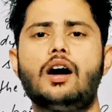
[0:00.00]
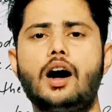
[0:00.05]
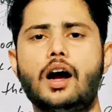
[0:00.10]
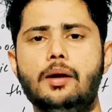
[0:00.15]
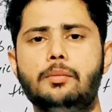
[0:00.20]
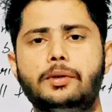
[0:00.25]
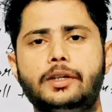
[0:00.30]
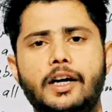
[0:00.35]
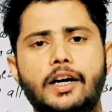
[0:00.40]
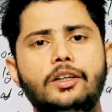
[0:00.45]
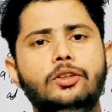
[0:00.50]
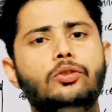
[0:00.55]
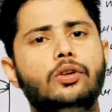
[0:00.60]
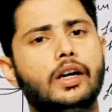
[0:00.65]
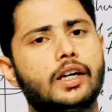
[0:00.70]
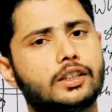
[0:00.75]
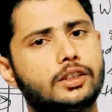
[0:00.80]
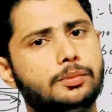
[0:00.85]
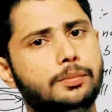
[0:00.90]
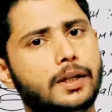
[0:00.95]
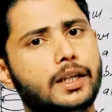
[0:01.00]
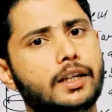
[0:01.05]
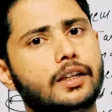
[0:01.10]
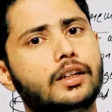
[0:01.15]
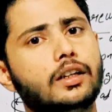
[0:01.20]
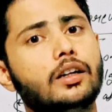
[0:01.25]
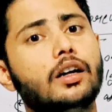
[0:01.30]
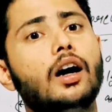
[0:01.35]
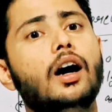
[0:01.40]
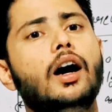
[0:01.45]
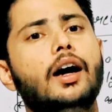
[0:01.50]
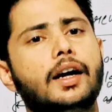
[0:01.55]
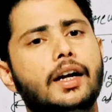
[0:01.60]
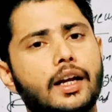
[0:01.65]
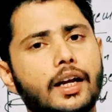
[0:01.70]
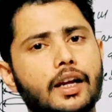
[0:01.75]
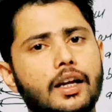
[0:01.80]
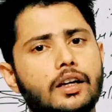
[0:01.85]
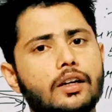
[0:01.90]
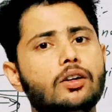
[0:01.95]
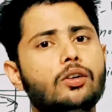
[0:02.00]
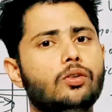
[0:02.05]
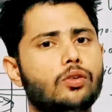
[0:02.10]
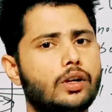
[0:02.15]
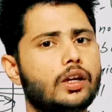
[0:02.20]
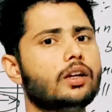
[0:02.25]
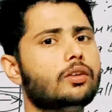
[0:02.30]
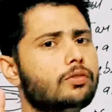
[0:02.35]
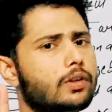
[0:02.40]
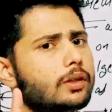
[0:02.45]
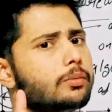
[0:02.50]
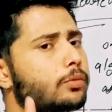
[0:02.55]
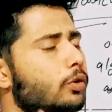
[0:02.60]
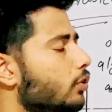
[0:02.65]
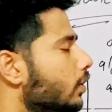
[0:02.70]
am trying to explain again, okay, one